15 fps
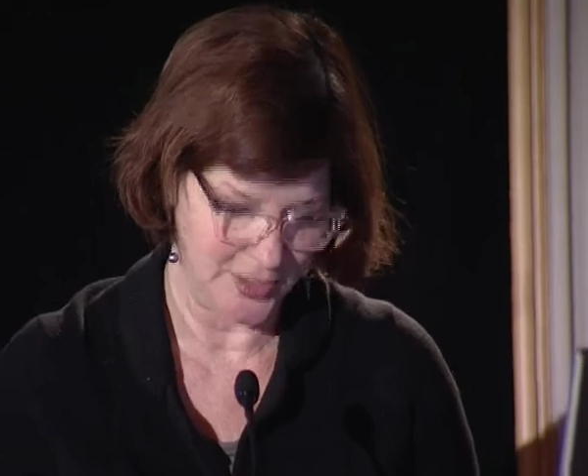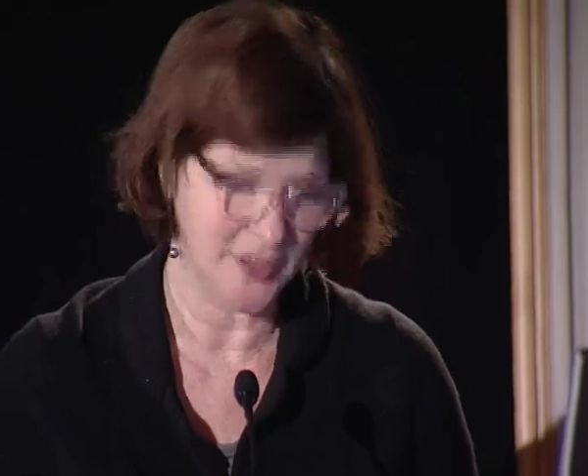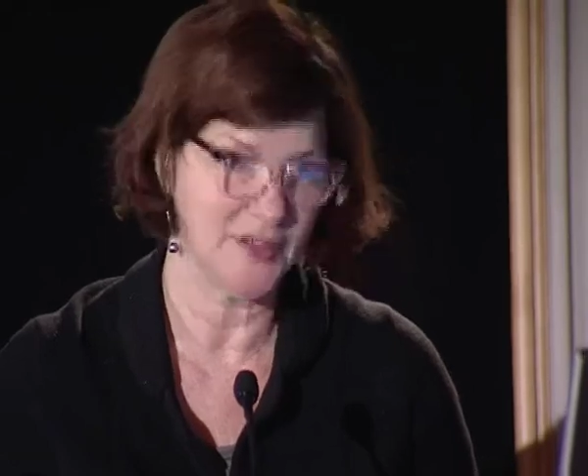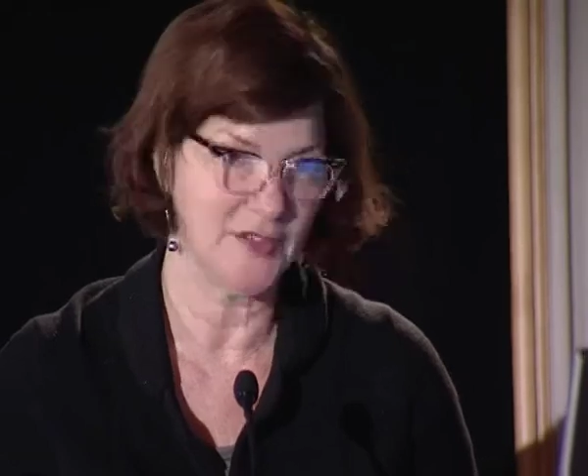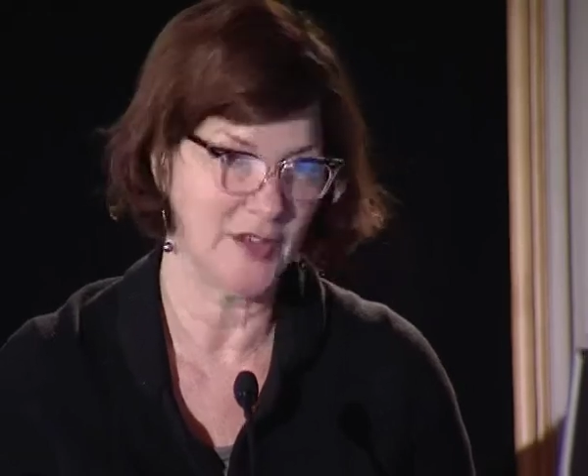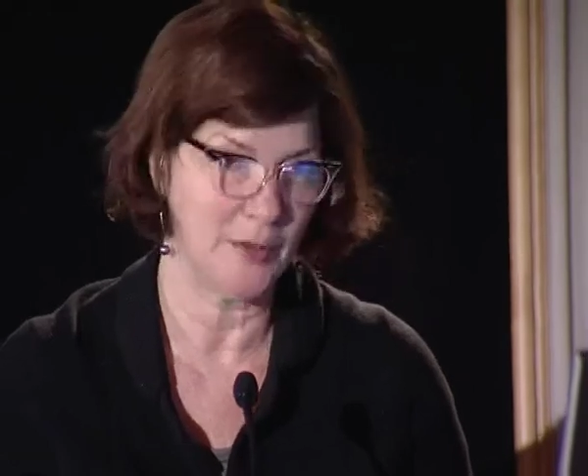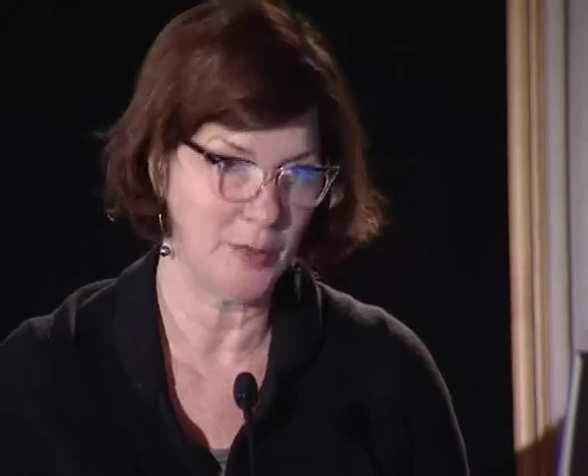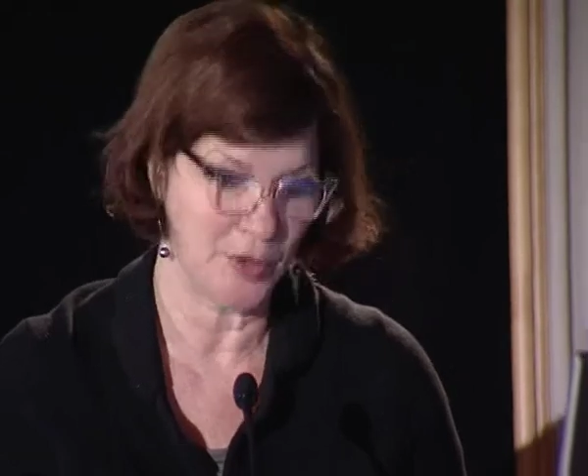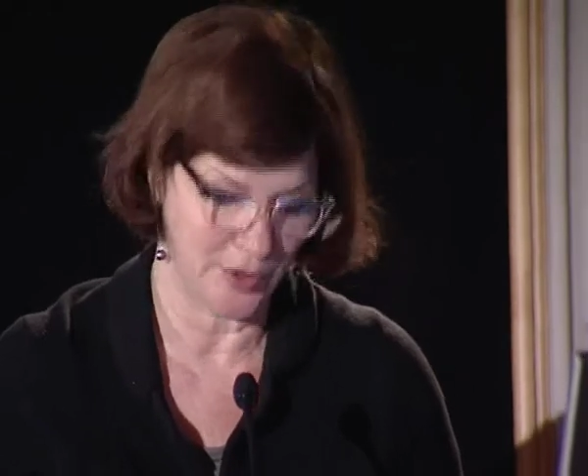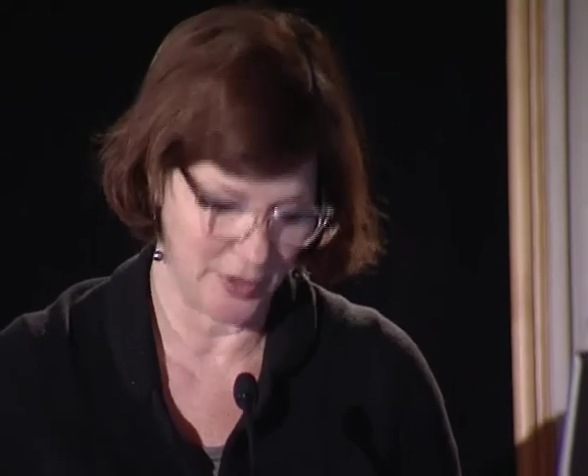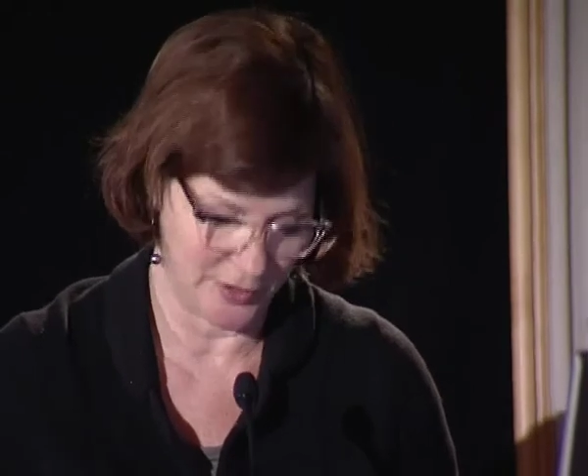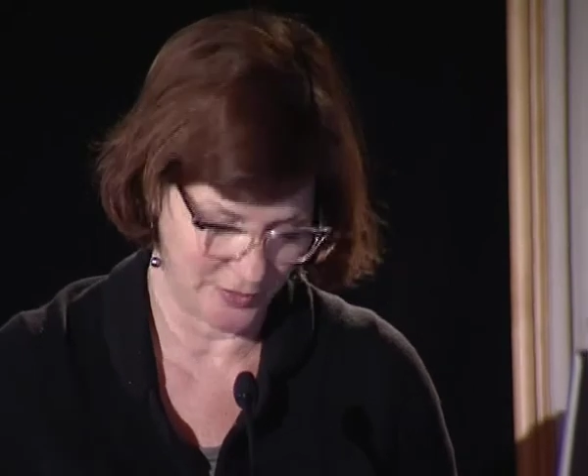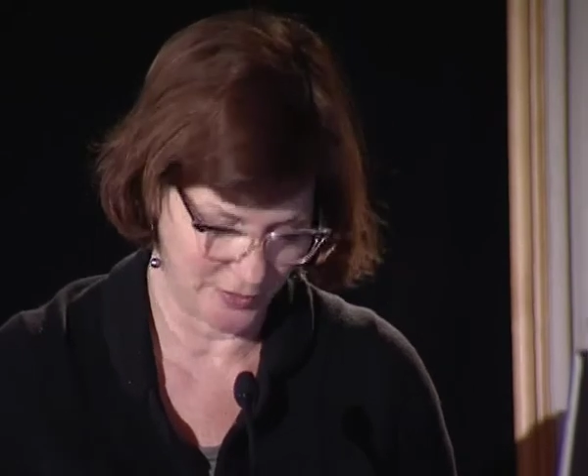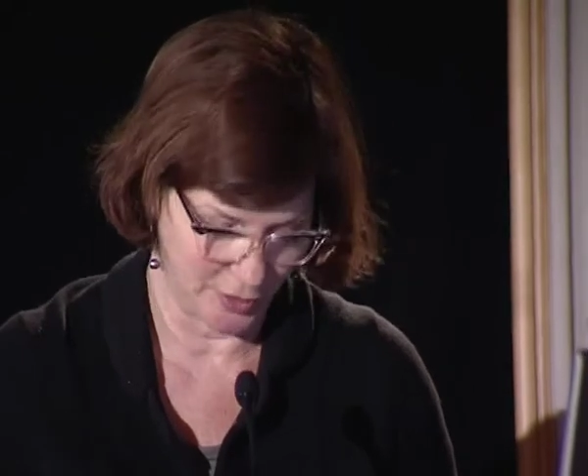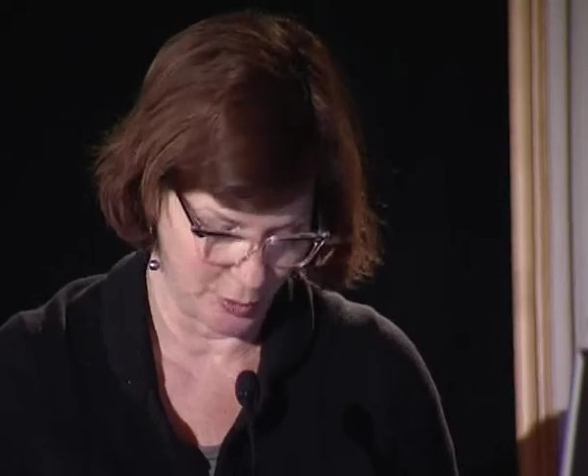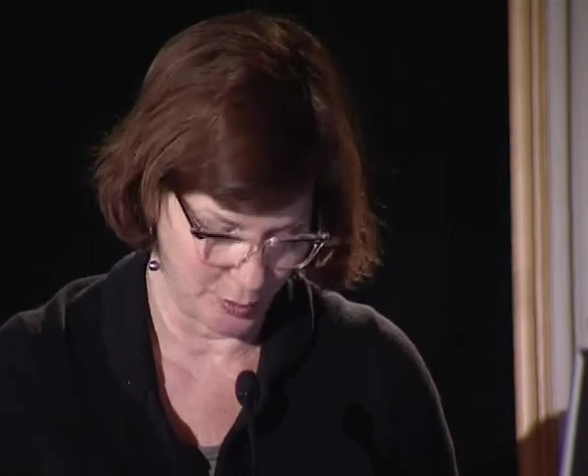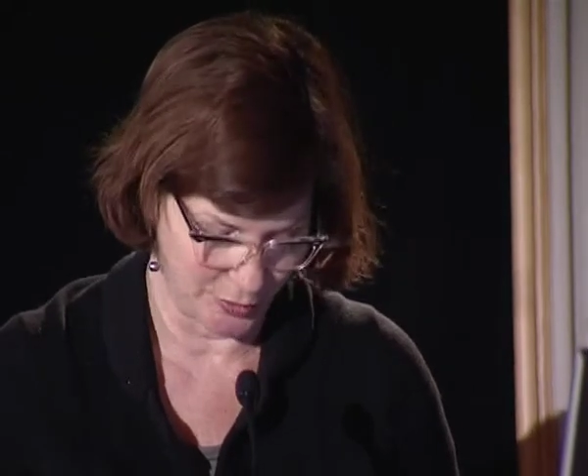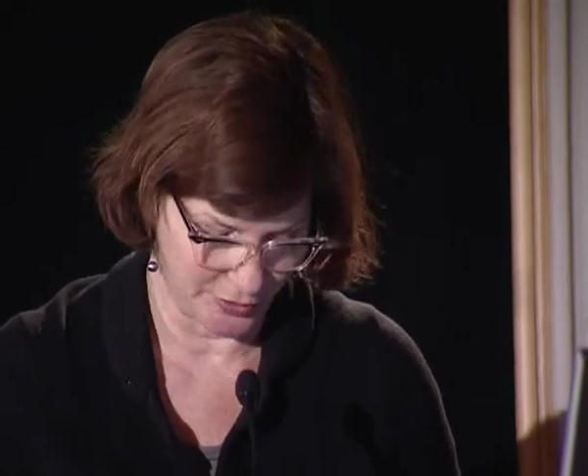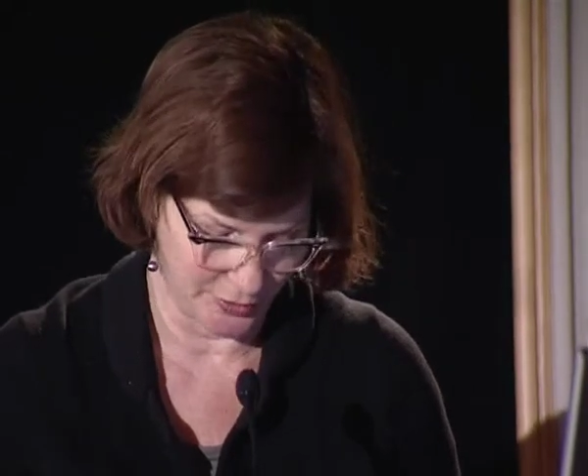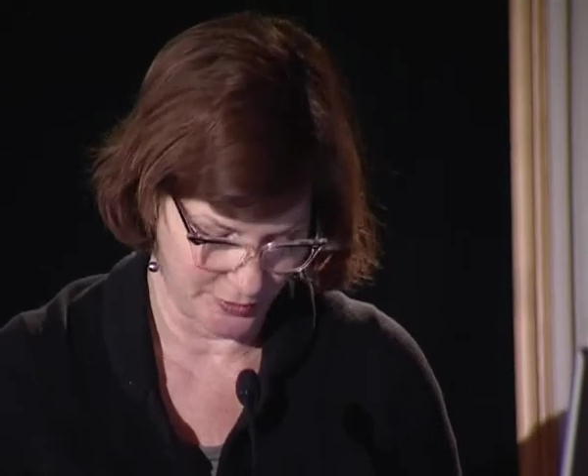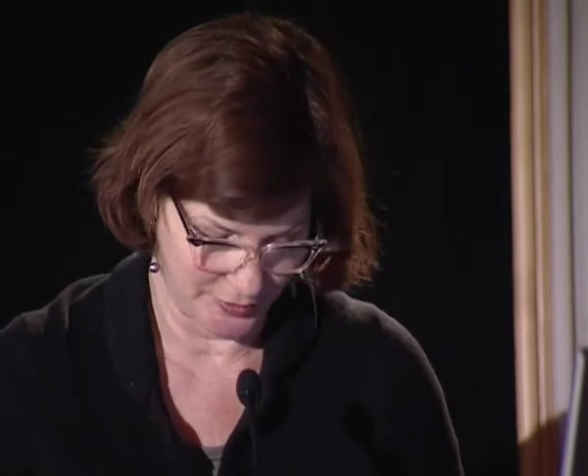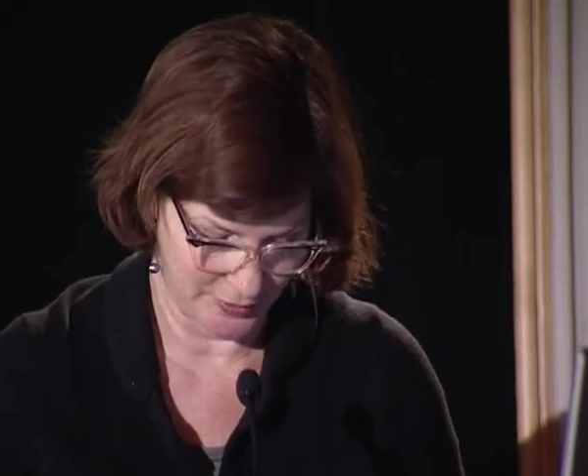contemporary
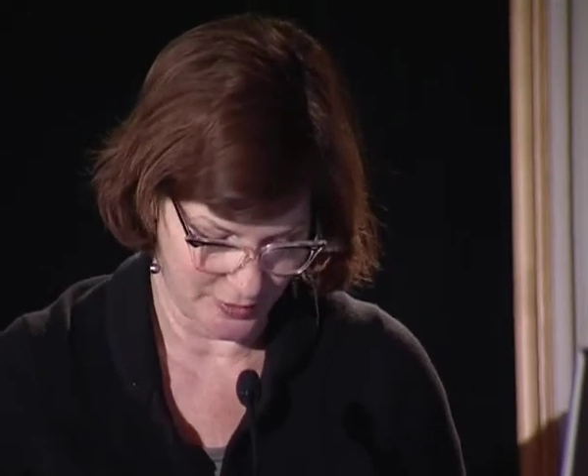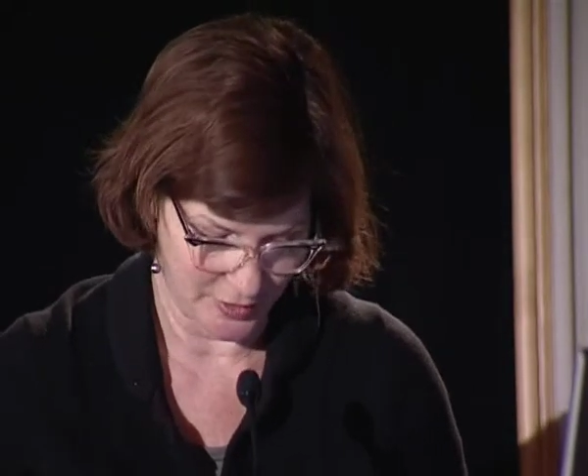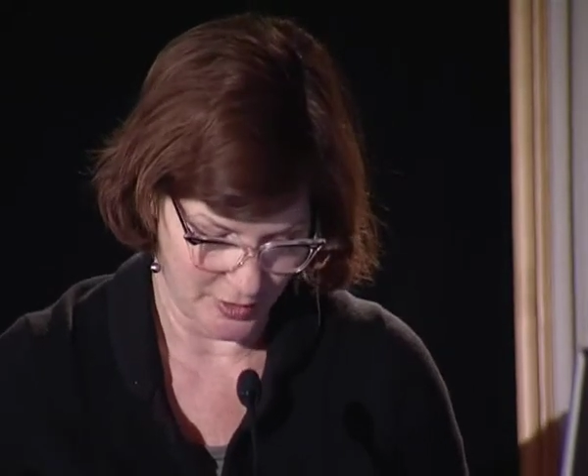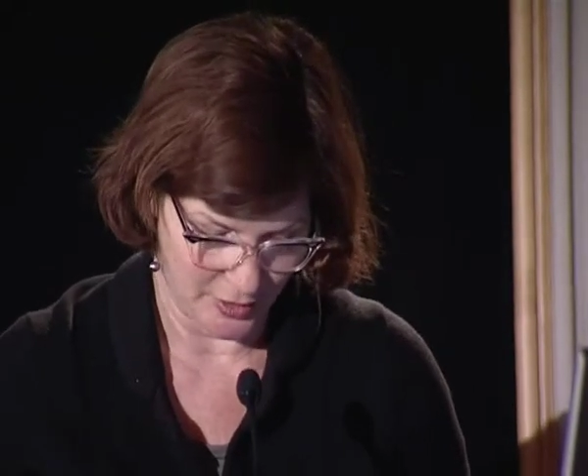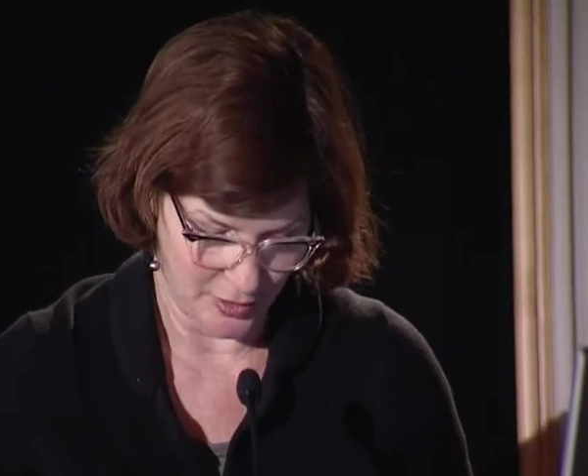sculptors,